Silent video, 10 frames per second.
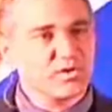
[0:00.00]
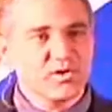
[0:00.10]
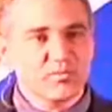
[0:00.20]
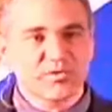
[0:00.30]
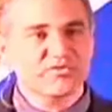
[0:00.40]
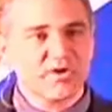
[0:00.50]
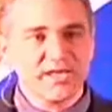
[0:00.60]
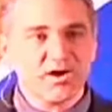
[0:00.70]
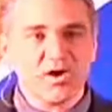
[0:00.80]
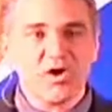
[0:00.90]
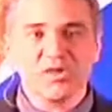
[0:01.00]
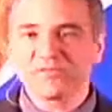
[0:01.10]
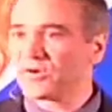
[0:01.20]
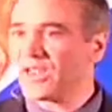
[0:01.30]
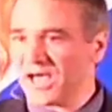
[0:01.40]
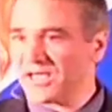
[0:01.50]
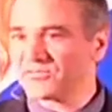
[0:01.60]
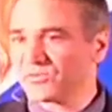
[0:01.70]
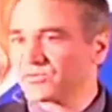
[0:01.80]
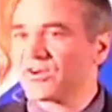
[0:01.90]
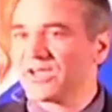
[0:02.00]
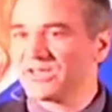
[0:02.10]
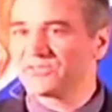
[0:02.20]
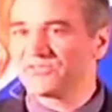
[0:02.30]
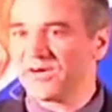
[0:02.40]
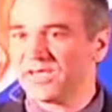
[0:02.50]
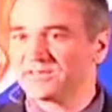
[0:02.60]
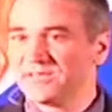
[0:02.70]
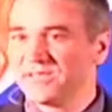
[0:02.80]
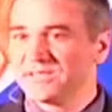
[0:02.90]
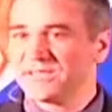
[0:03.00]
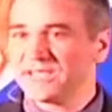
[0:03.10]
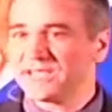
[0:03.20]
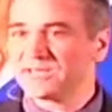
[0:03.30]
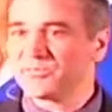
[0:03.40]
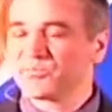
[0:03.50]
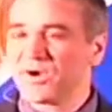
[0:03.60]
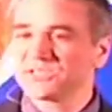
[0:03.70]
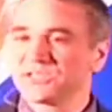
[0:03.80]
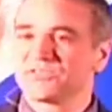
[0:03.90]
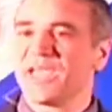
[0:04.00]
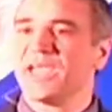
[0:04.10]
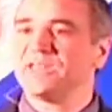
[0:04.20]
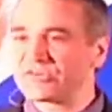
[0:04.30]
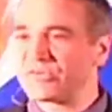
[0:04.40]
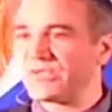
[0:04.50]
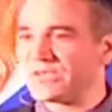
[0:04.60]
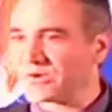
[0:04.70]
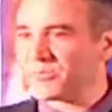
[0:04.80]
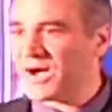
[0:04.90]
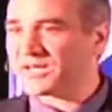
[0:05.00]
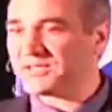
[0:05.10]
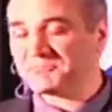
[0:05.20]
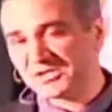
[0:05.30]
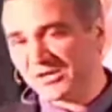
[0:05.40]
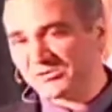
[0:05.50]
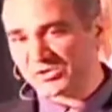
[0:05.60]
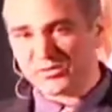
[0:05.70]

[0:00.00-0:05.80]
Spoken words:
So we're trying all of our life, we're trying to fight the process of entropy in our body.